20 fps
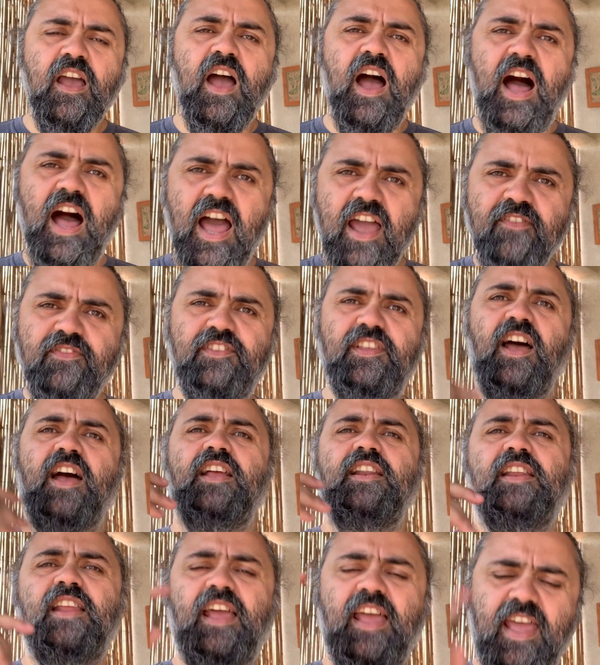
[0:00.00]
I've
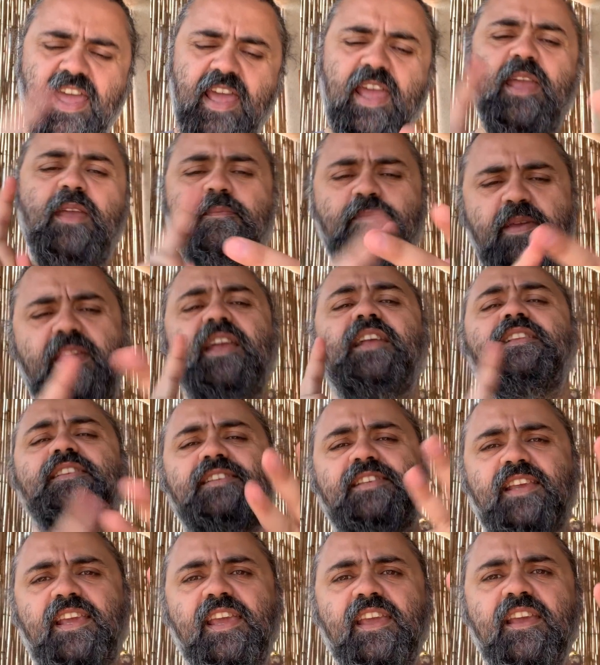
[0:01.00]
done A, B, and
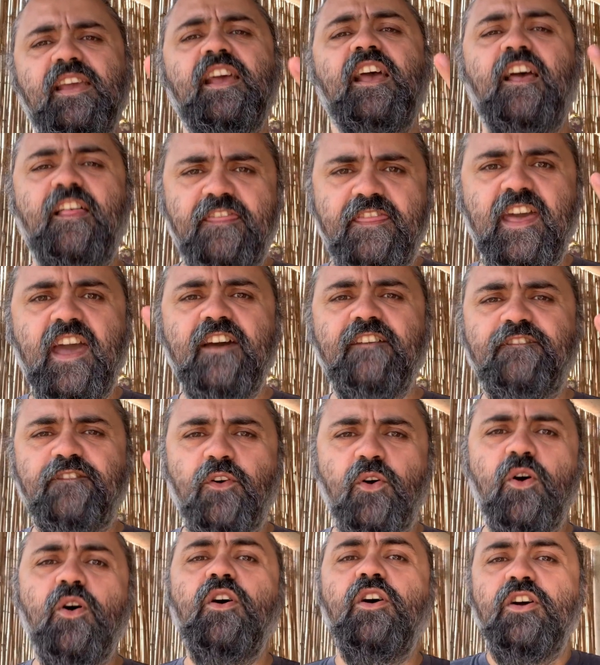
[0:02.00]
C,
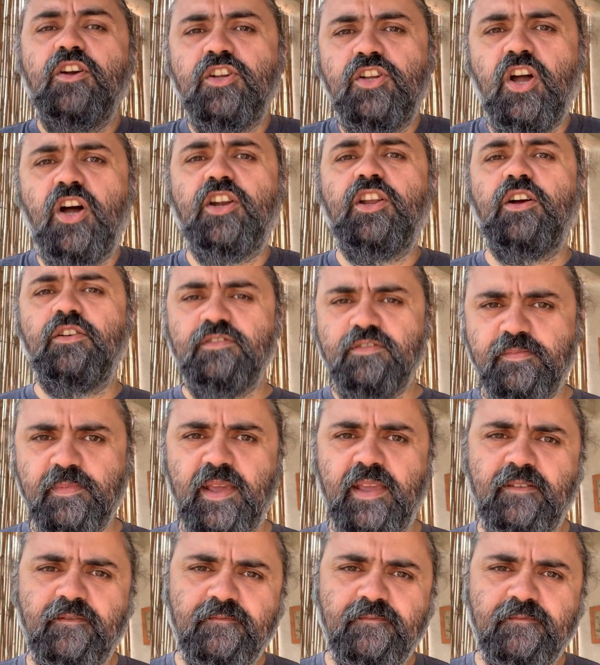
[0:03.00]
therefore God owes me.